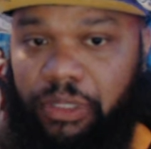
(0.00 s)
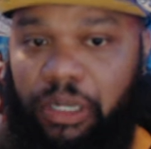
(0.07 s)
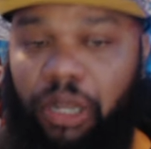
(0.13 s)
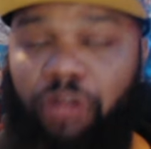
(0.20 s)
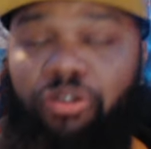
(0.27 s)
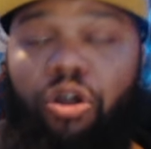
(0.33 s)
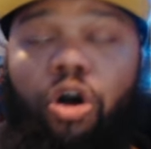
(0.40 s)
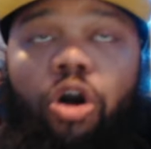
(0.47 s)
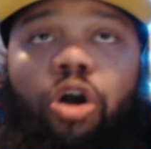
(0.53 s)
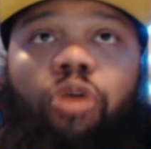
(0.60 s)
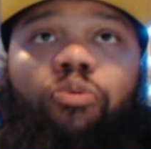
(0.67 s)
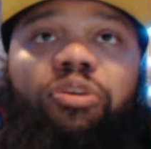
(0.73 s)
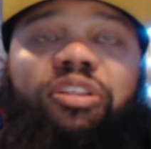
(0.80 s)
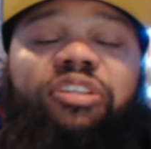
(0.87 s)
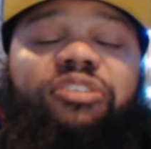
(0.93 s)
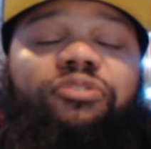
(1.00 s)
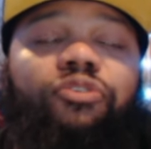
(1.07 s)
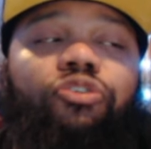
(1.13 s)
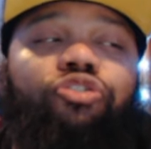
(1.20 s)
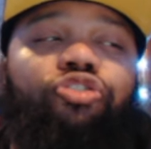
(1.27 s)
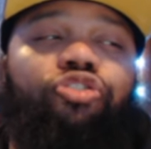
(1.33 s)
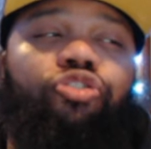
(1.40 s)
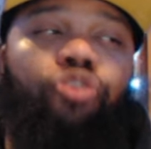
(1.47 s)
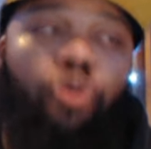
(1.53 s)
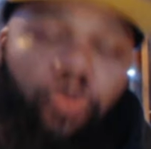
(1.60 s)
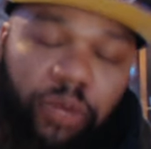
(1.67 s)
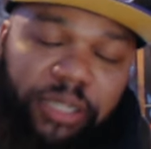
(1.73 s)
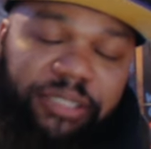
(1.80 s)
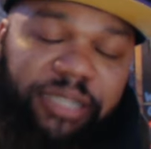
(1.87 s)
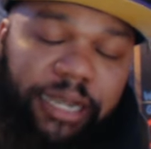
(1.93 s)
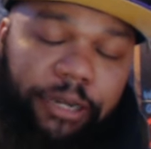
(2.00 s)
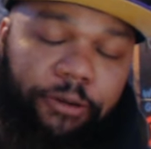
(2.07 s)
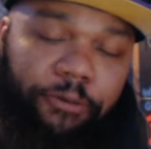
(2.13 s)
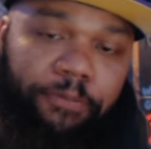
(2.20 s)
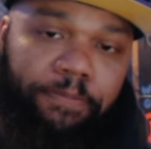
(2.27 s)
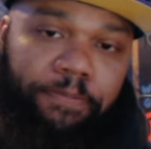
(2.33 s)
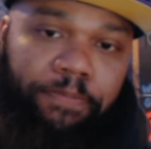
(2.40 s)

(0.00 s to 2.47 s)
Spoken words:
along with his first scoring title.